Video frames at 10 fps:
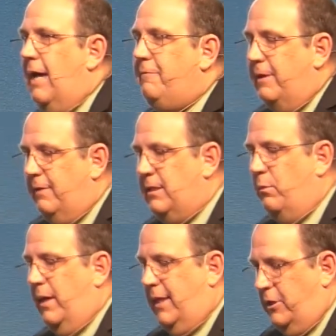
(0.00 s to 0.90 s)
Every
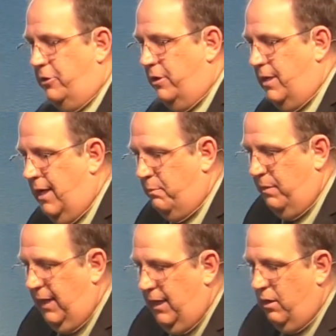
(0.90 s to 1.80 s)
reason why they should not
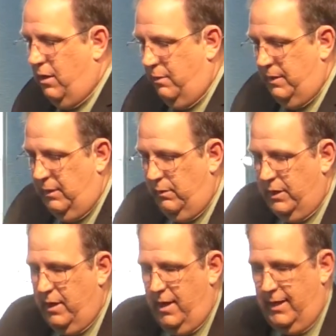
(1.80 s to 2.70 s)
be in harmony
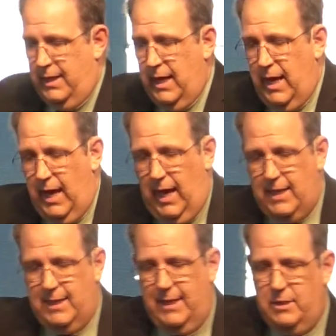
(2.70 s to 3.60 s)
with God.
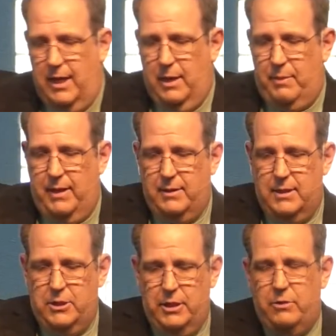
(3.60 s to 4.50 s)
And they talk about
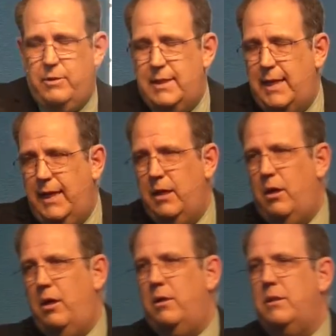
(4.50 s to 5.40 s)
the children that get
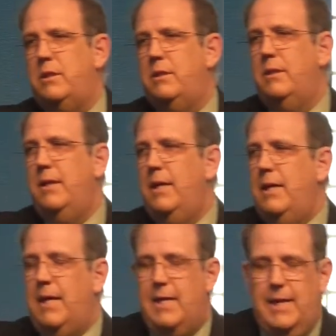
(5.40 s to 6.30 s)
hurt.
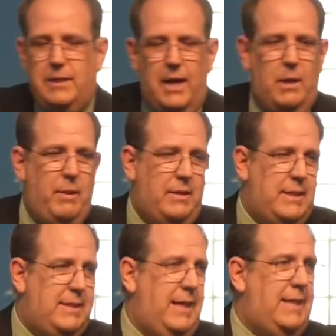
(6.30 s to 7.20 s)
They talk about
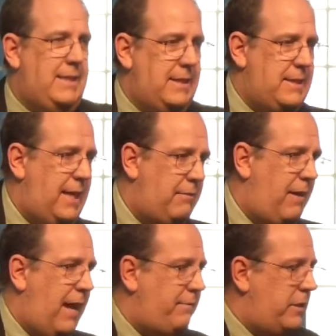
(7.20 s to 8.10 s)
diseases that
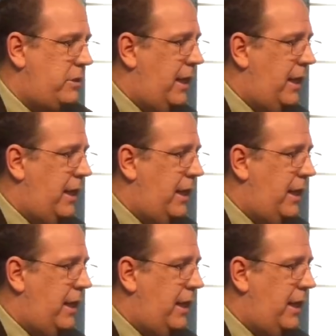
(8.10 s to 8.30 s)
ravage.